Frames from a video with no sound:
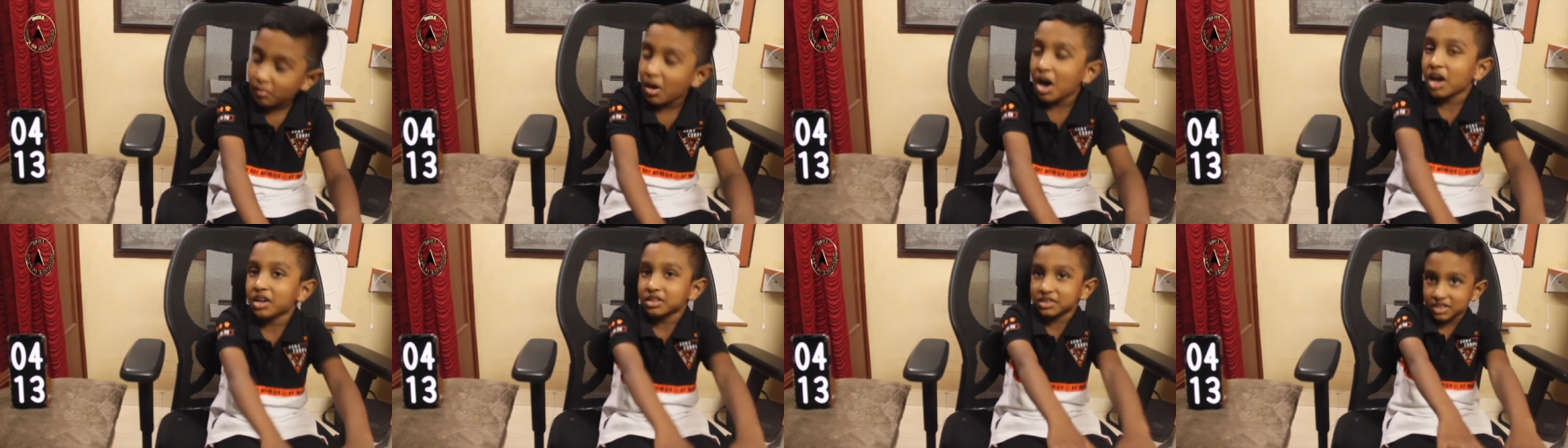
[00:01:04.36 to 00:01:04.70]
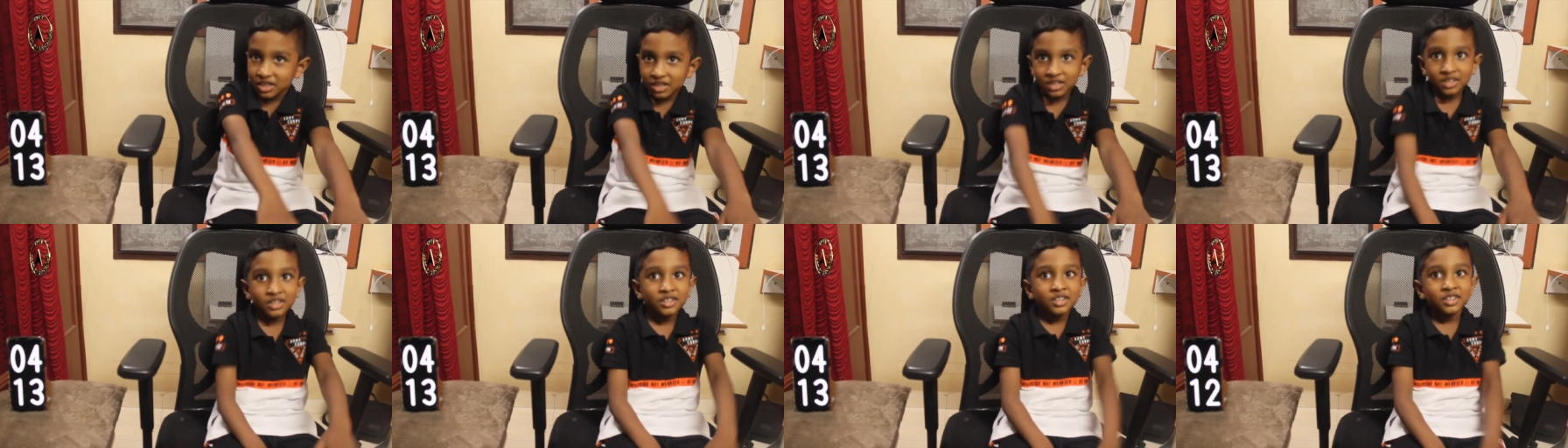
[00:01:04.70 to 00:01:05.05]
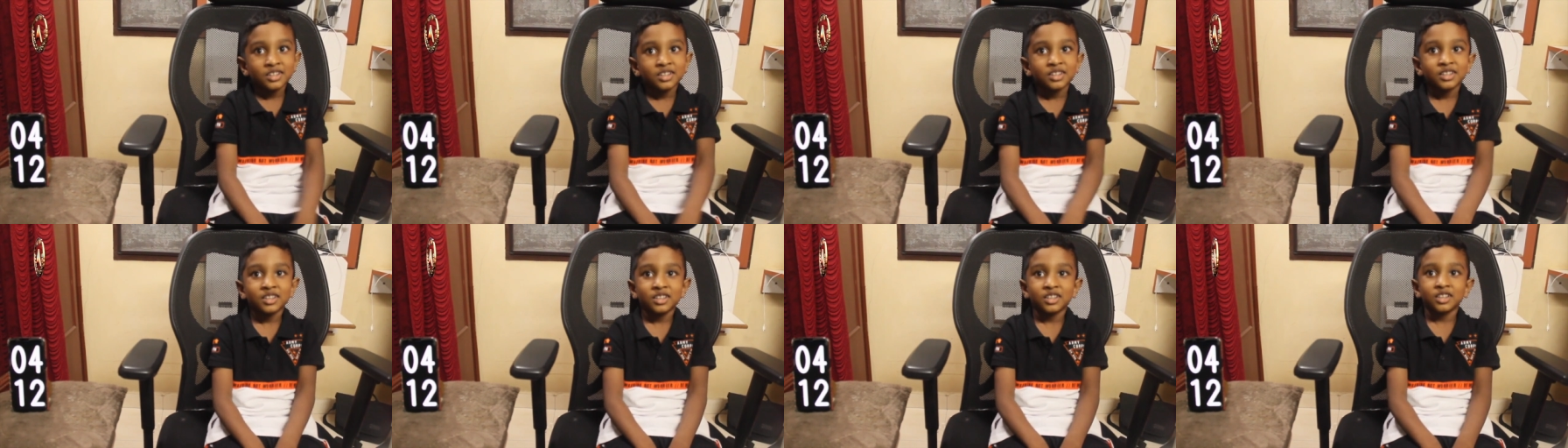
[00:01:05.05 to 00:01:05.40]
bark, duck,
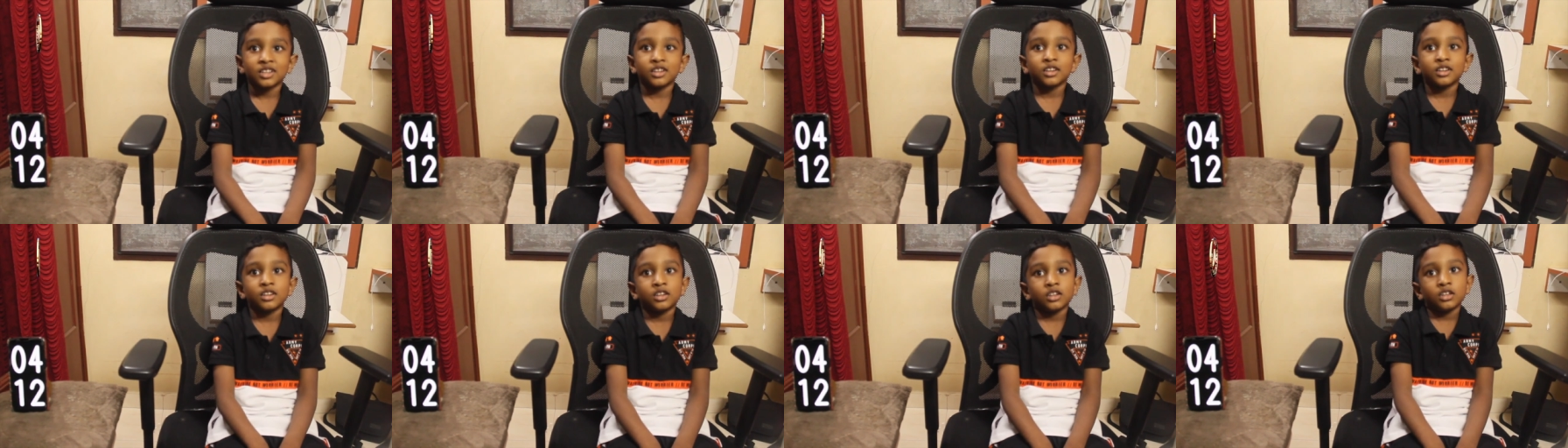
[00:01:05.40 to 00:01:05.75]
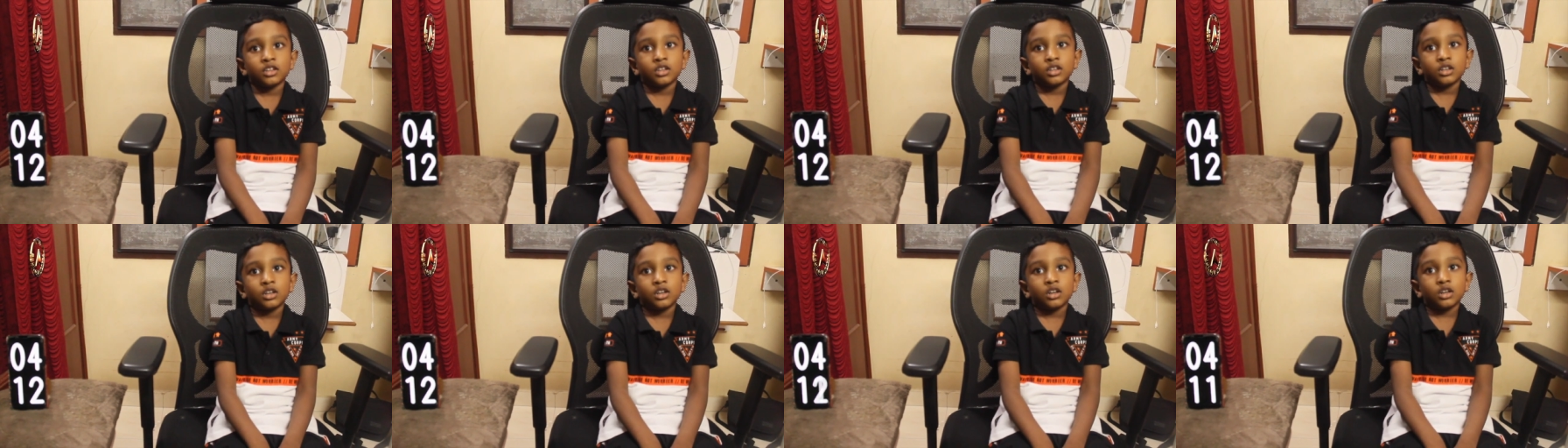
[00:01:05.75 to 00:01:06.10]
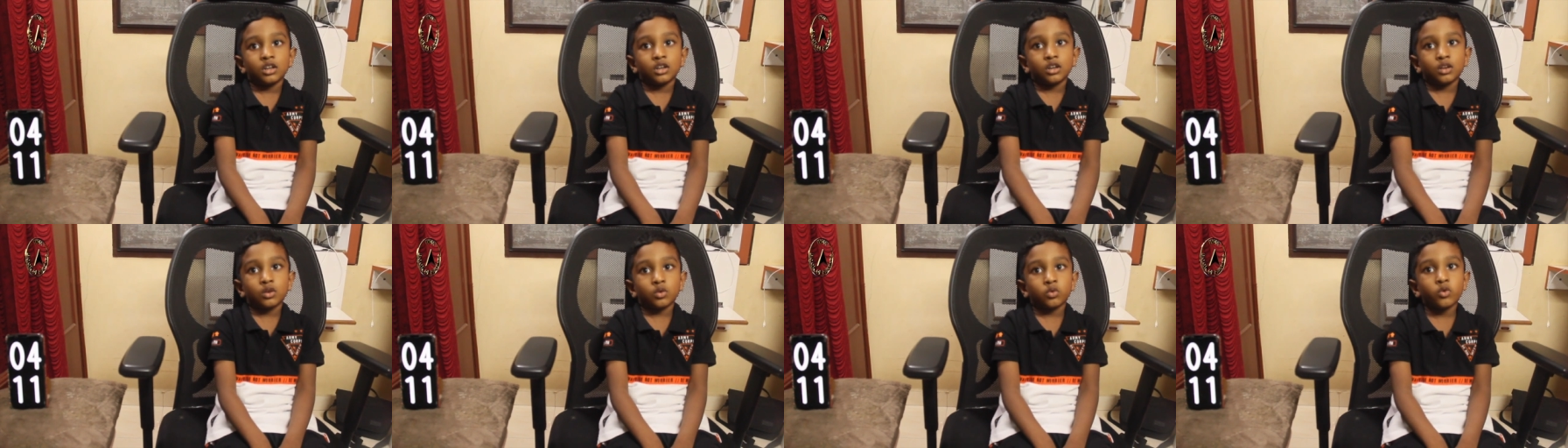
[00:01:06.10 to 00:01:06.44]

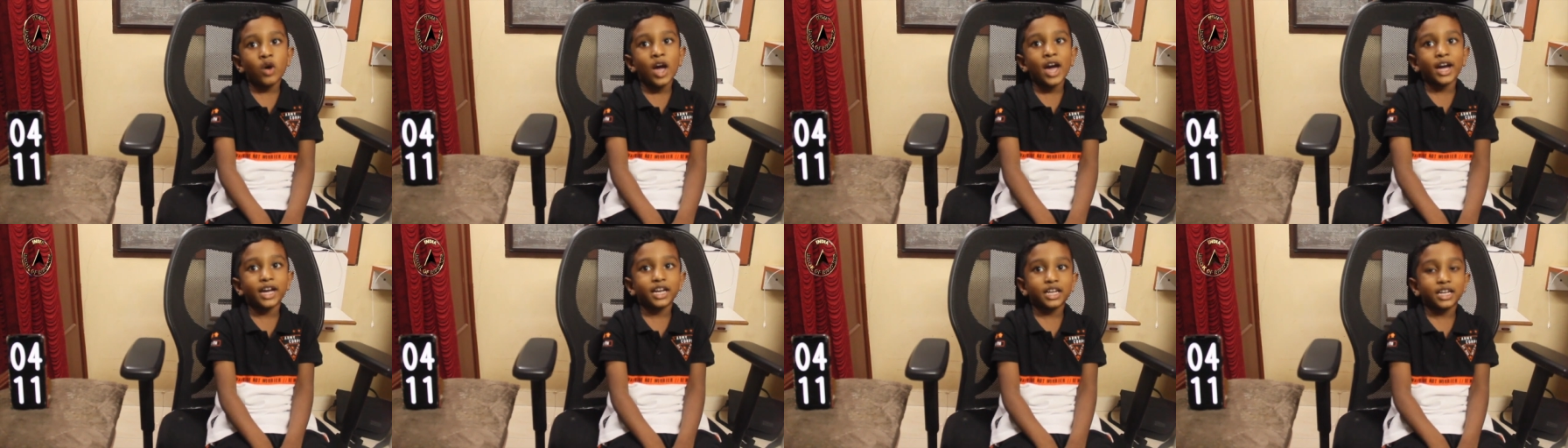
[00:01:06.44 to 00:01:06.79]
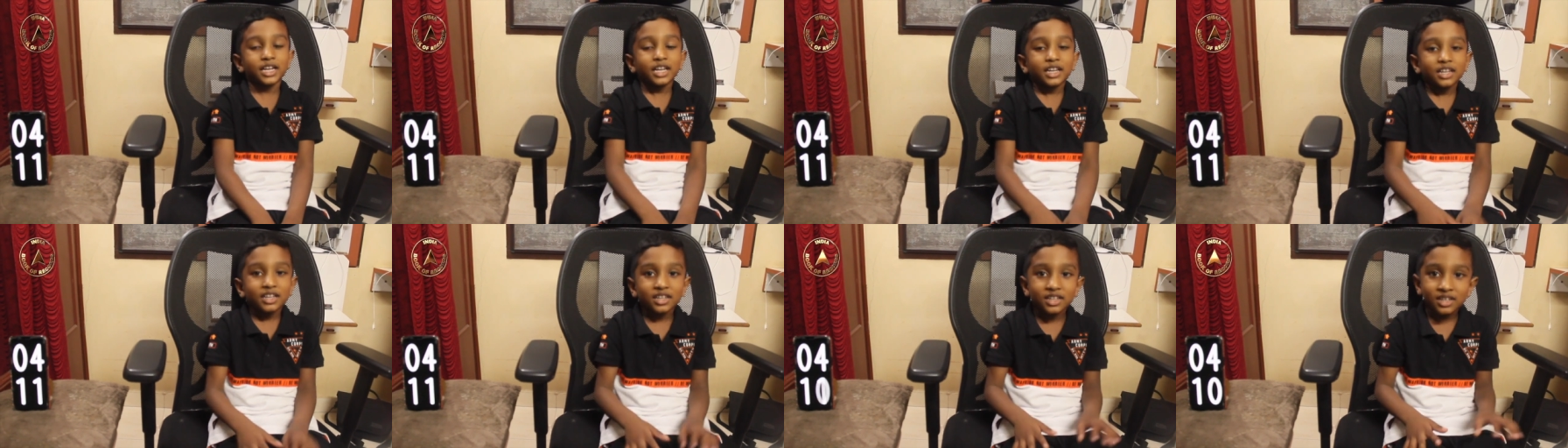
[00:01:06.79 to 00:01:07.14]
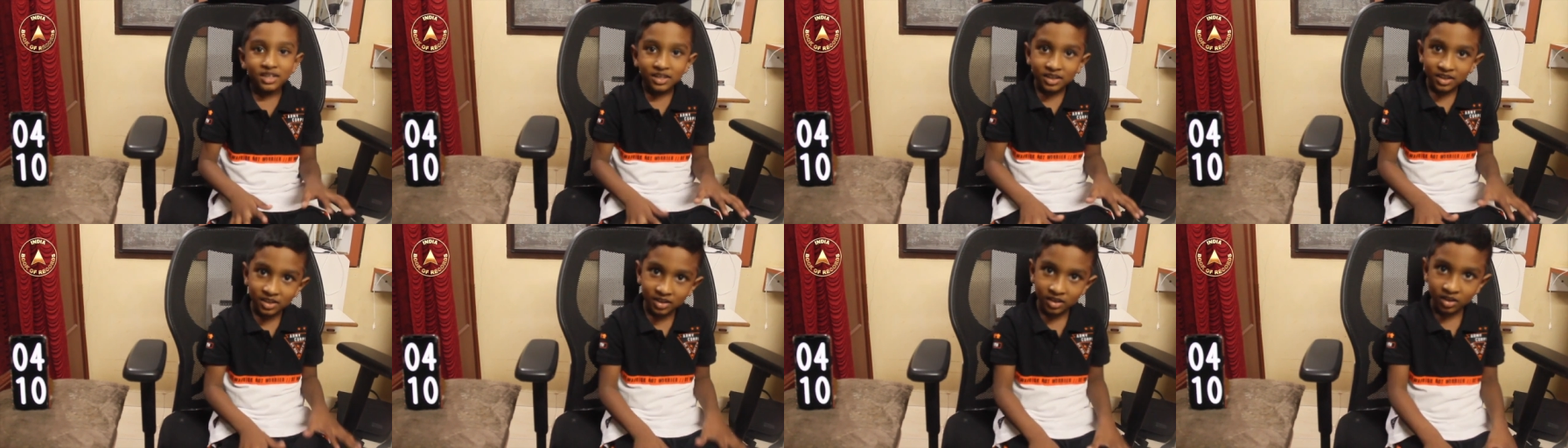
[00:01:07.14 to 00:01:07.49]
quack,
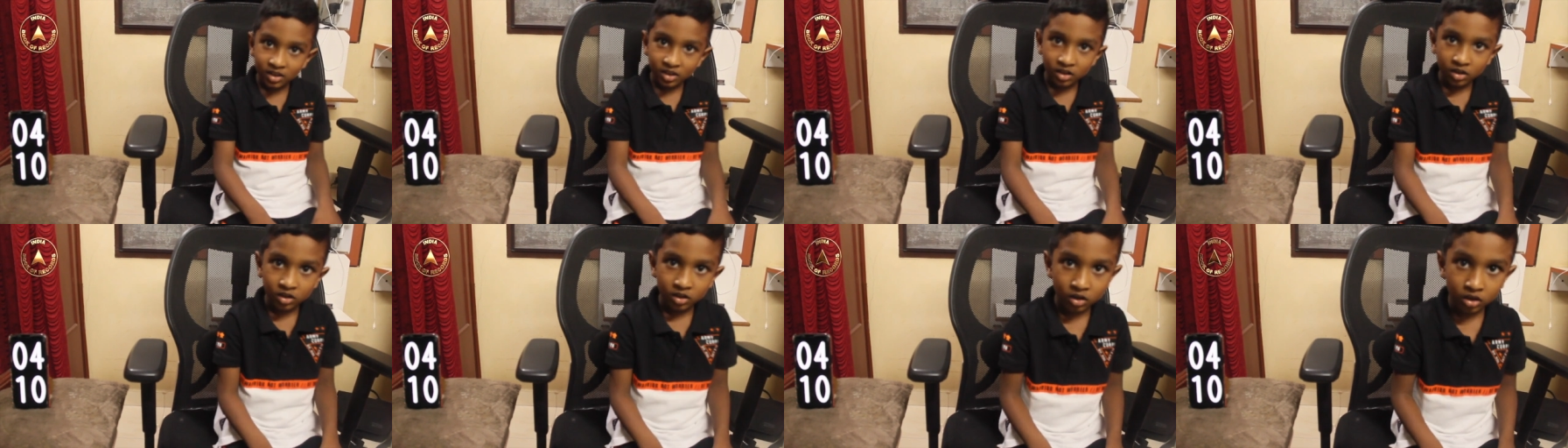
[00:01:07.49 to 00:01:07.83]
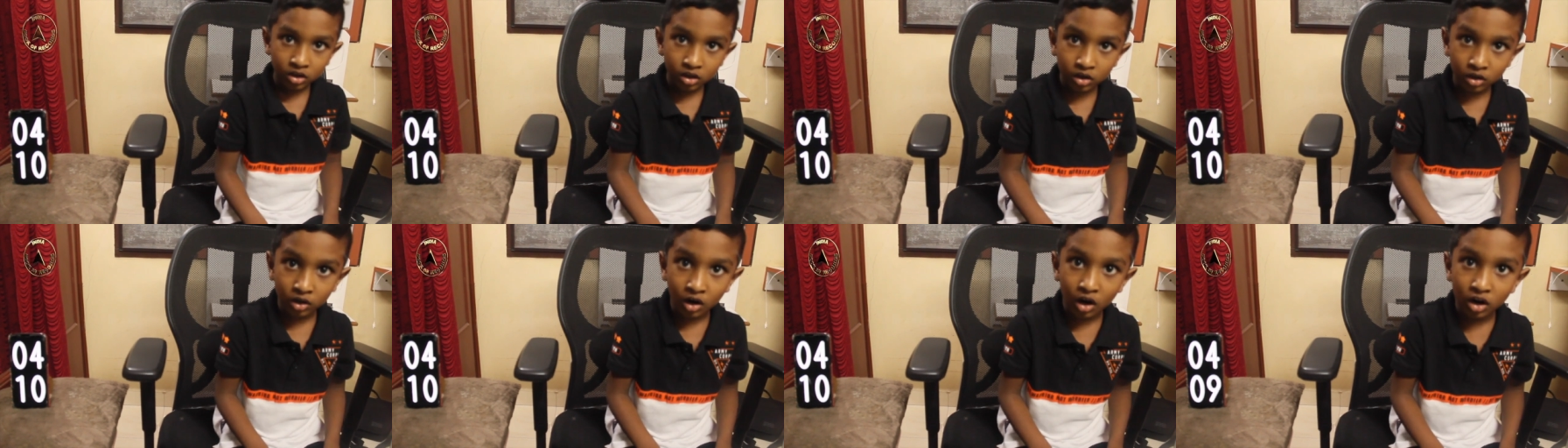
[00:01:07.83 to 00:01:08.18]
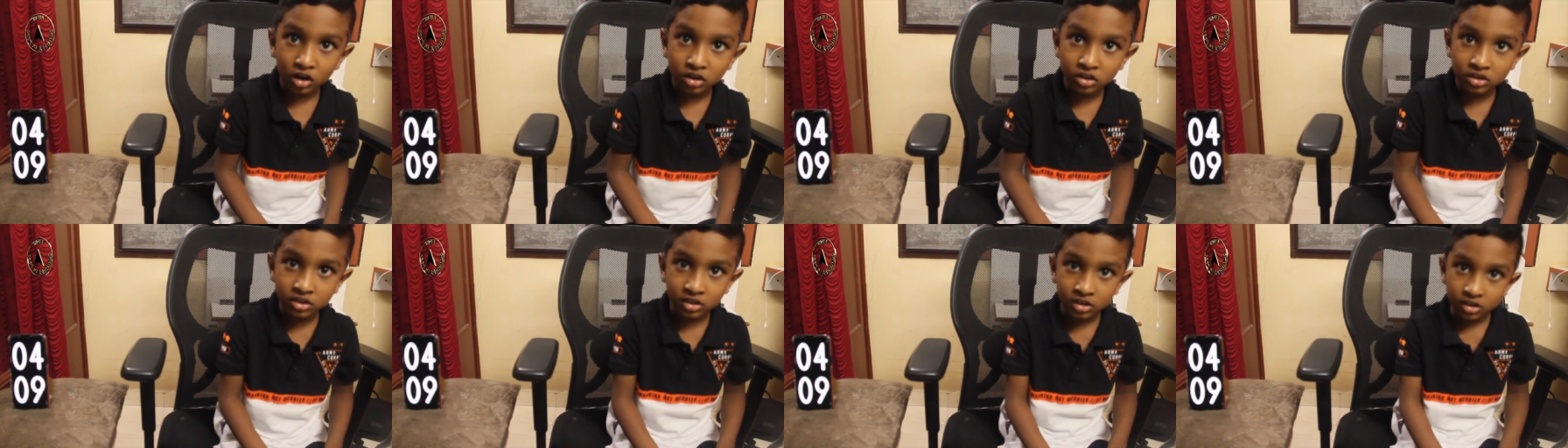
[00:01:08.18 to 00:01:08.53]
frog,
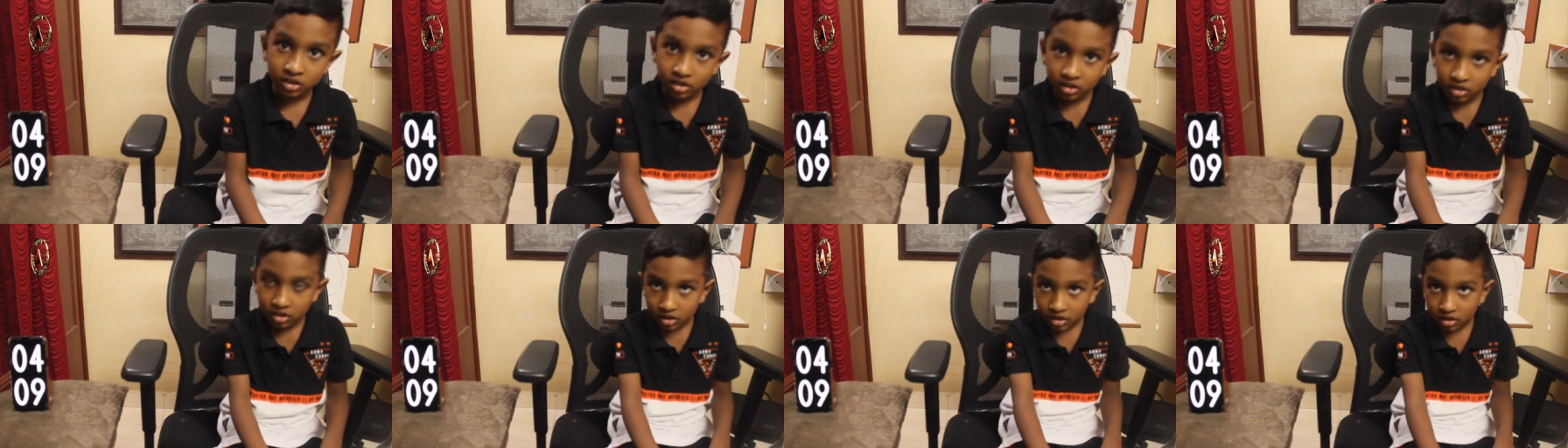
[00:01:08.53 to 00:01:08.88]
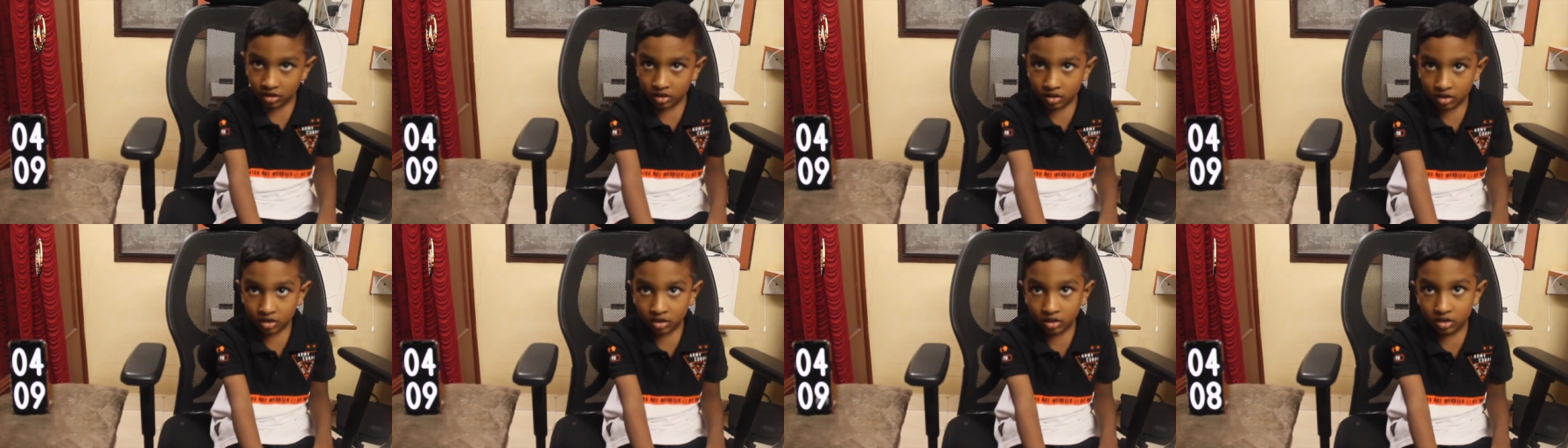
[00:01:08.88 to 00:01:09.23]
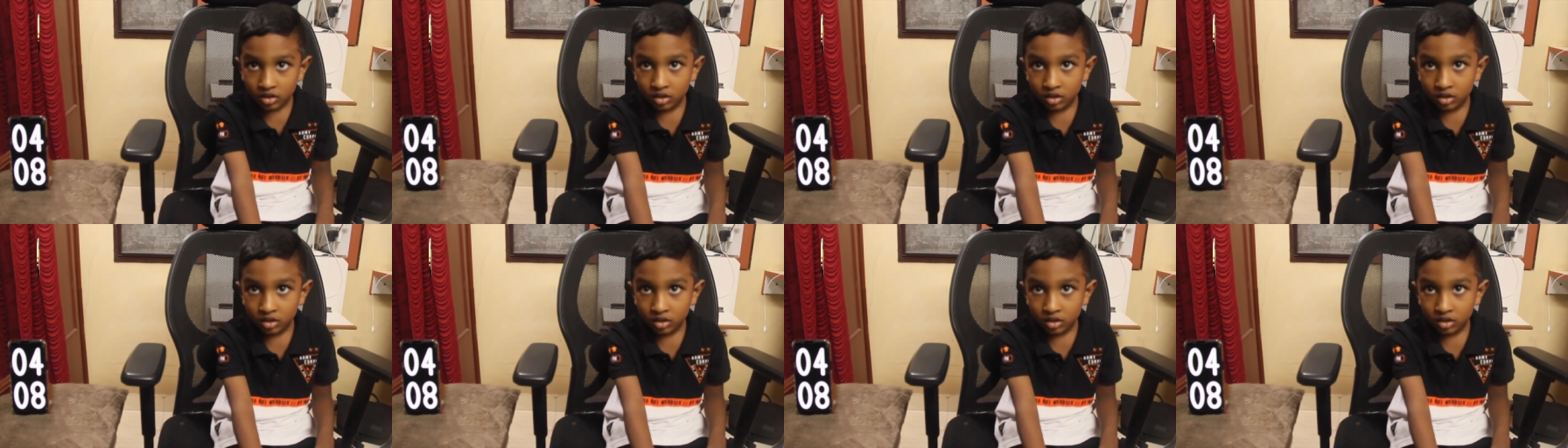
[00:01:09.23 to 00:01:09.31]
croak, lion,